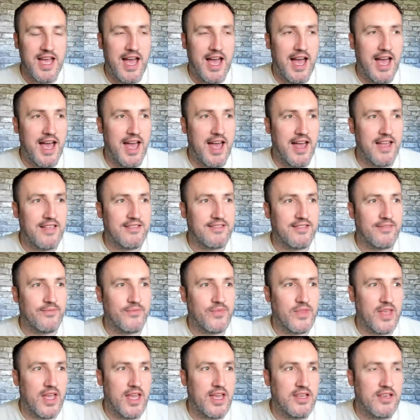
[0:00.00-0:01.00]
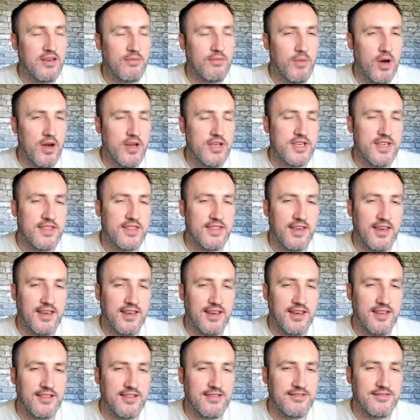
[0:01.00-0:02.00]
And in your mind, you're
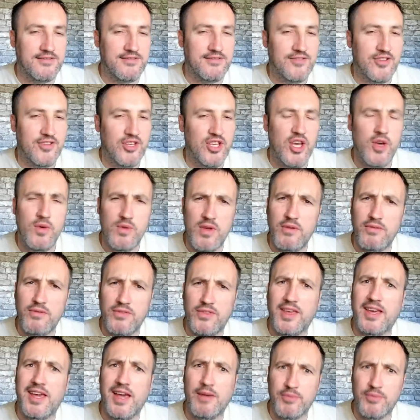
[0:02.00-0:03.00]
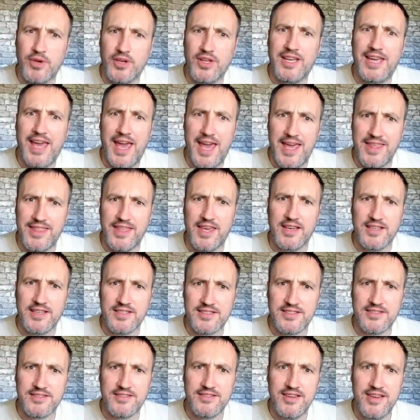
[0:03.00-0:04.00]
thinking, you don't think I'm going to get
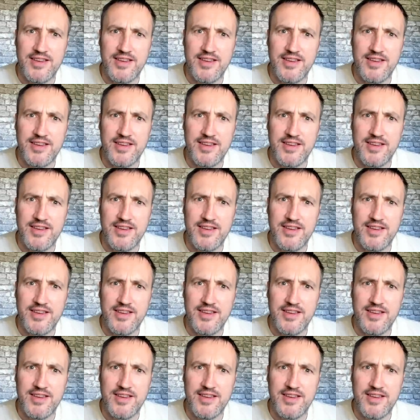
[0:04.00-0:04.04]
this.